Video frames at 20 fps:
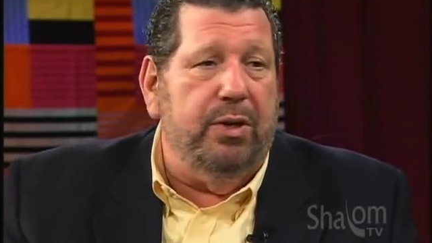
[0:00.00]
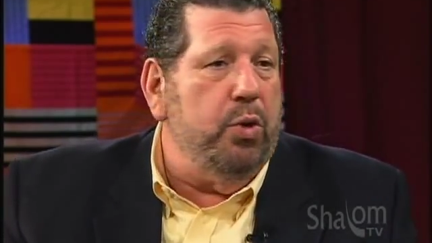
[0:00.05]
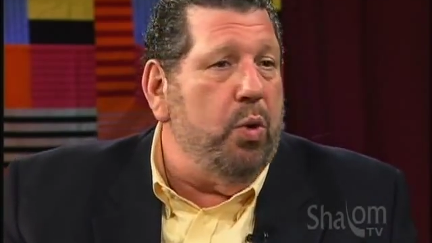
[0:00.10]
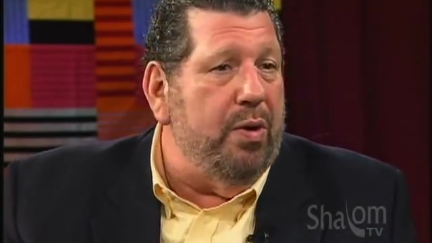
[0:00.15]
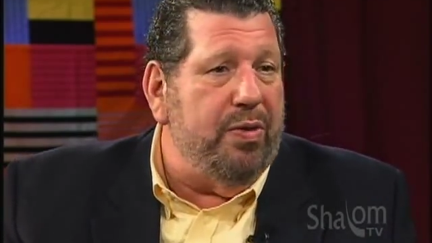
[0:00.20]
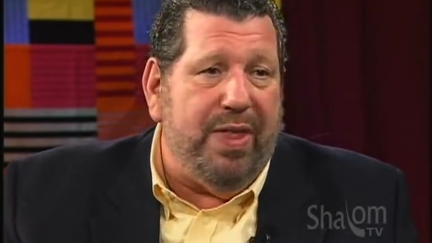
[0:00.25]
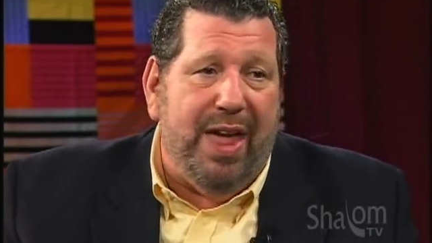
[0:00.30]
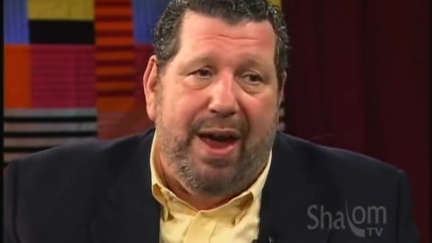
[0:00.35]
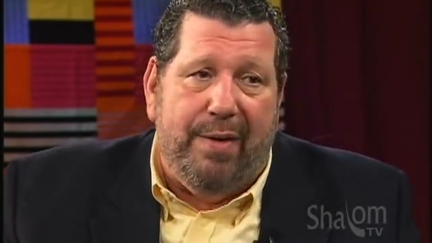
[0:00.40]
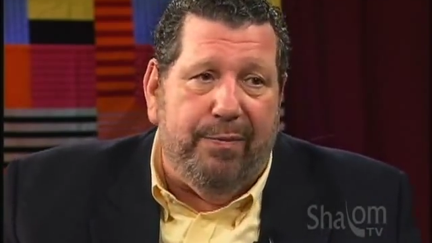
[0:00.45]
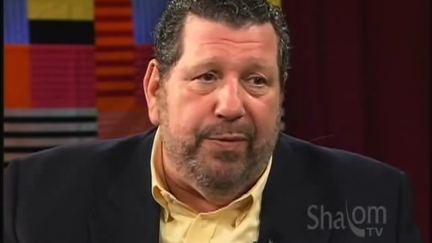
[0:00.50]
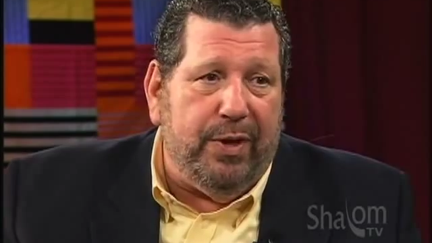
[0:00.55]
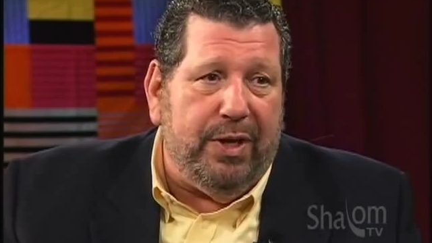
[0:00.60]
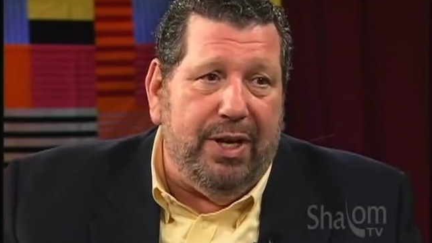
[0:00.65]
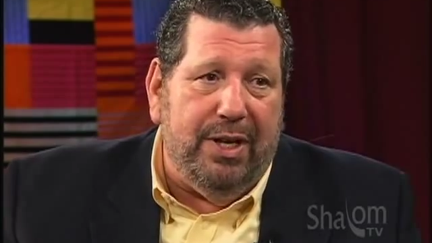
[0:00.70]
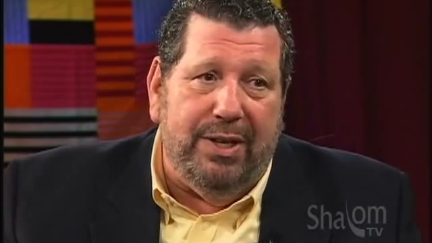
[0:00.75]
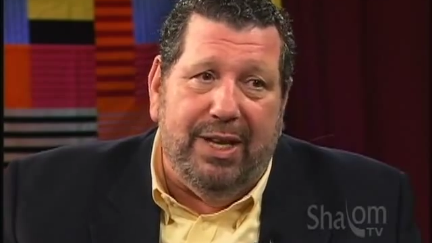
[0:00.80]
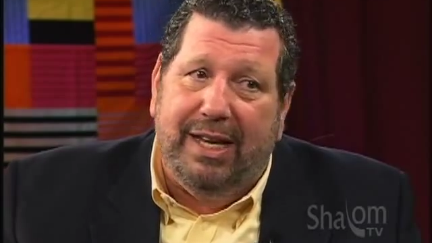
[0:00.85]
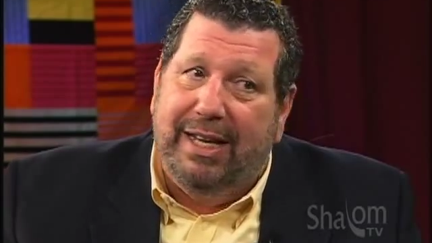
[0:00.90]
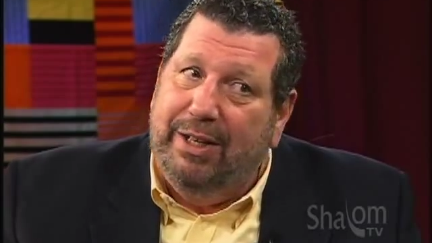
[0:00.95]
North
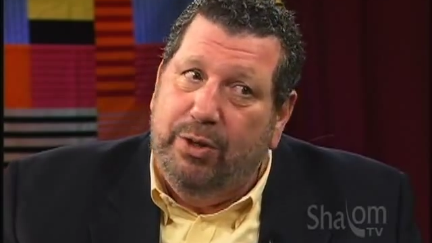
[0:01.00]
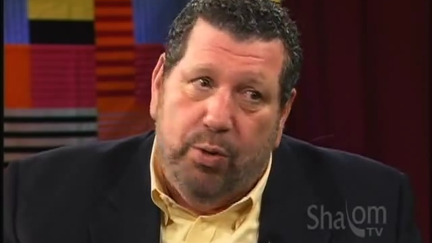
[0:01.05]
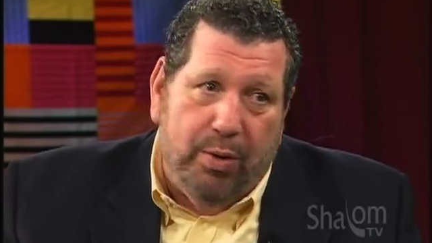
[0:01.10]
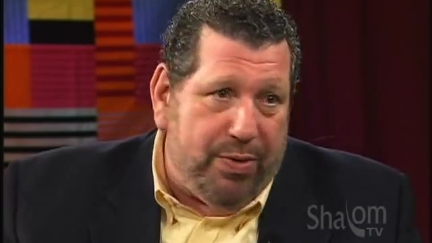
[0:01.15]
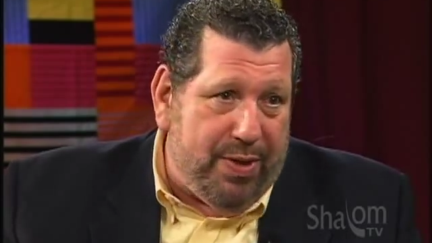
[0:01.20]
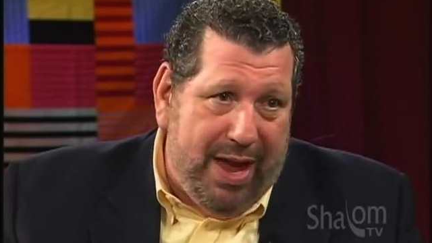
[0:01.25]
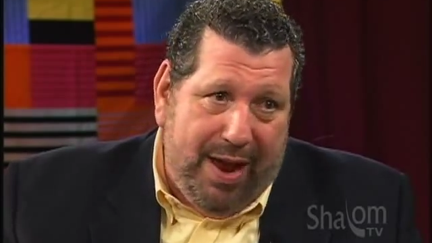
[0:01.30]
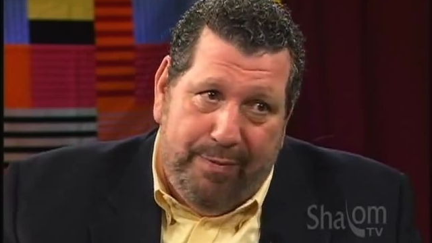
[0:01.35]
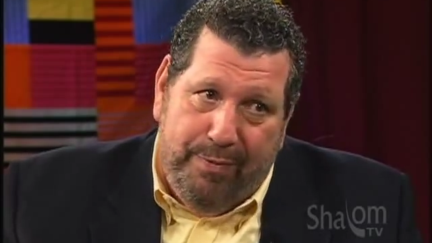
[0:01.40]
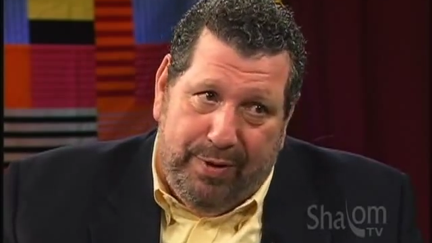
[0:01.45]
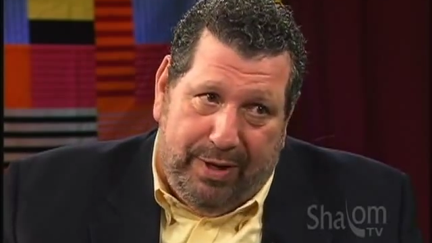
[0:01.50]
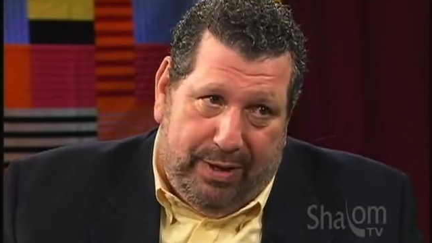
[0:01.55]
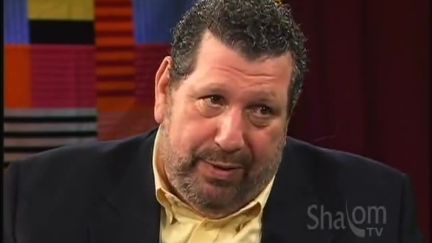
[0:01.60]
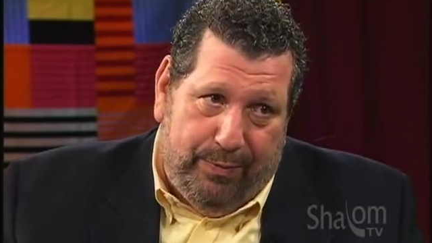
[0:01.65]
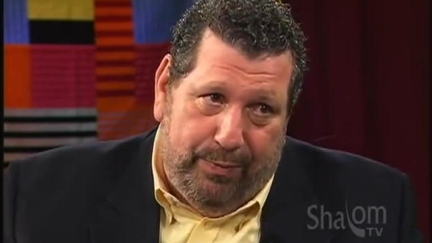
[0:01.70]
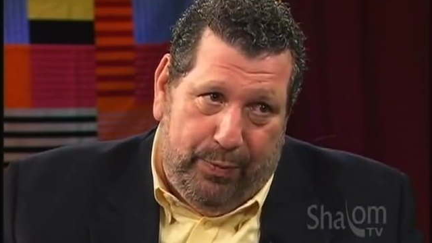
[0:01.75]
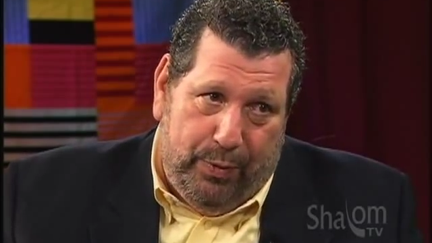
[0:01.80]
Africa, they eat North African